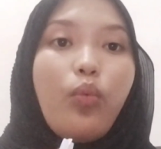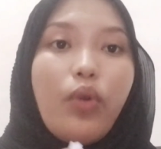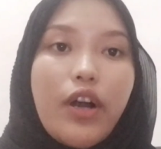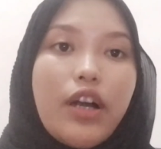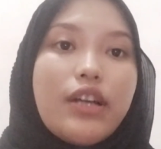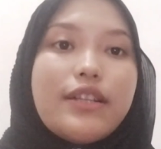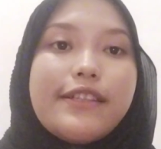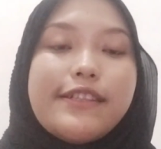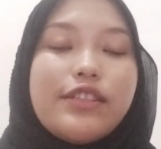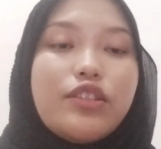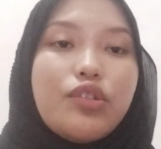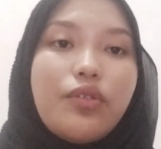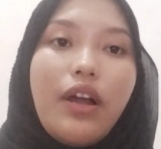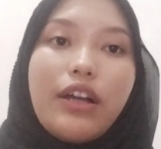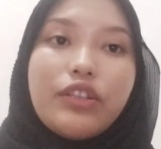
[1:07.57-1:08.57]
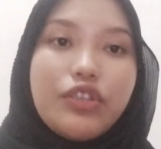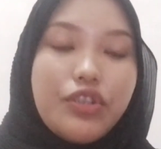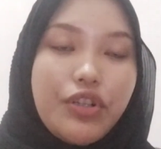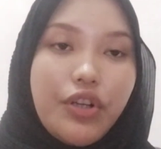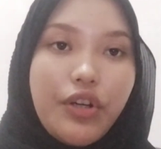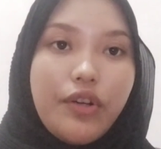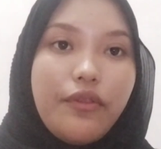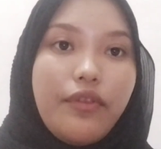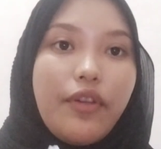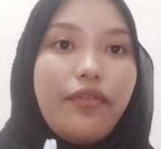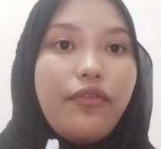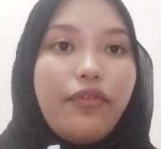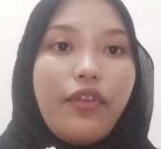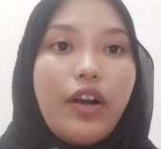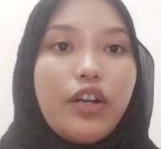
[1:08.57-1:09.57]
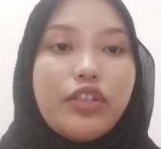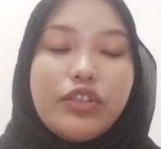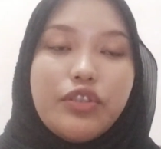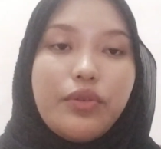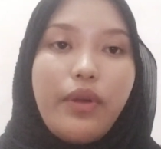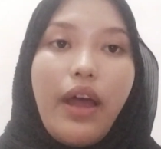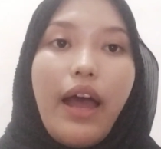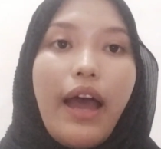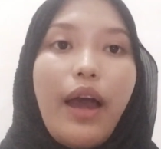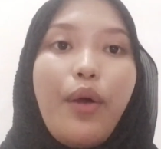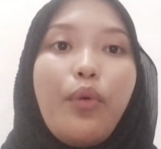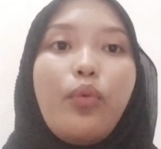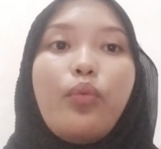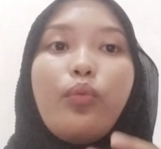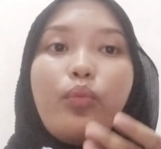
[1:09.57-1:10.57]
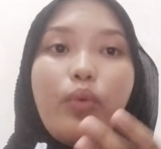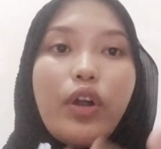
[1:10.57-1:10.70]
word structure refers to how